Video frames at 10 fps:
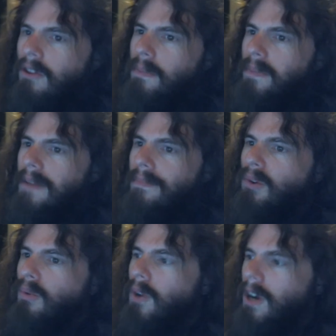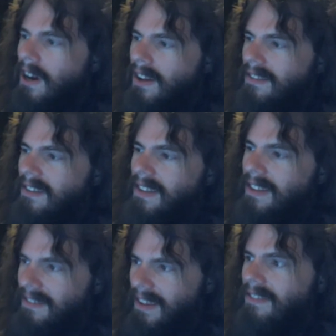the people who are constantly
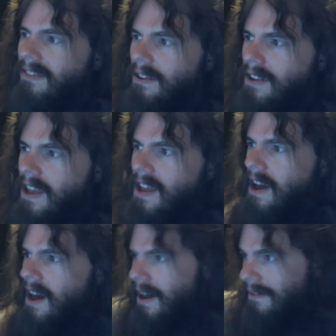censored uh,